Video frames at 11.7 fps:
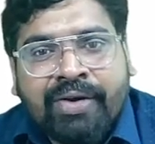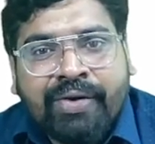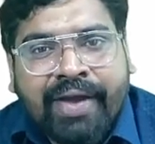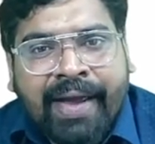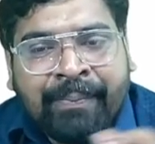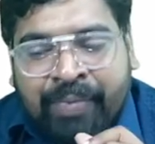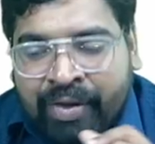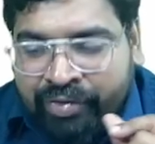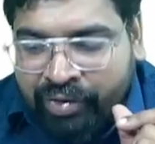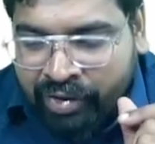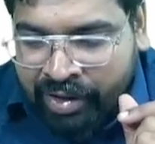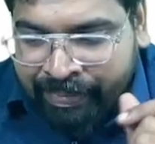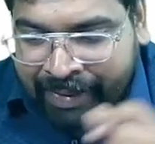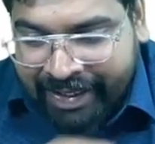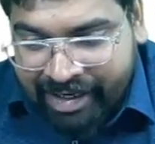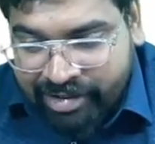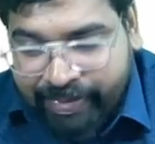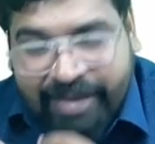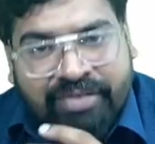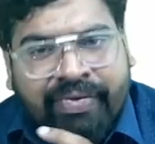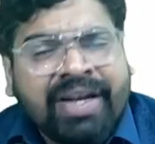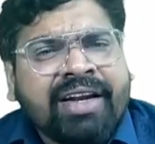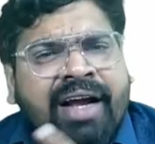Okay, so PDL space,
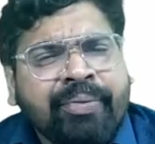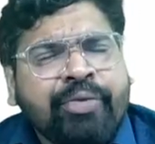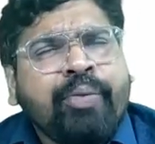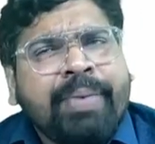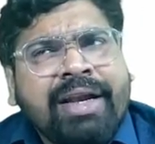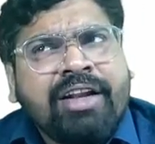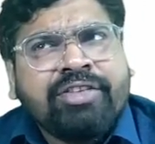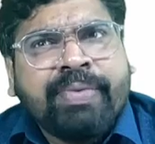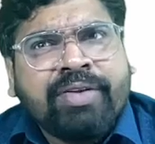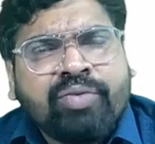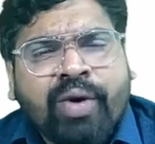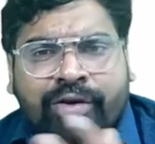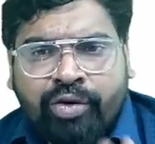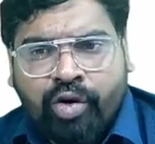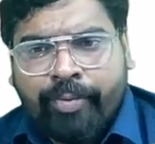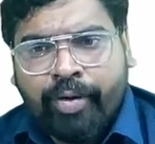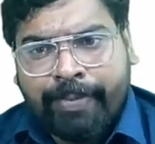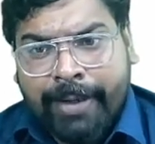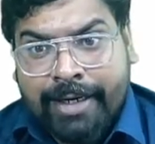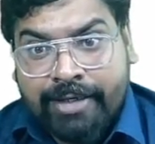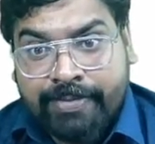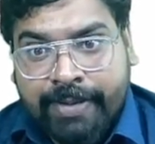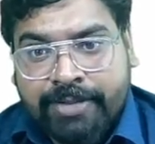when it comes to PDL space, what you know about
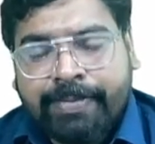PDL space?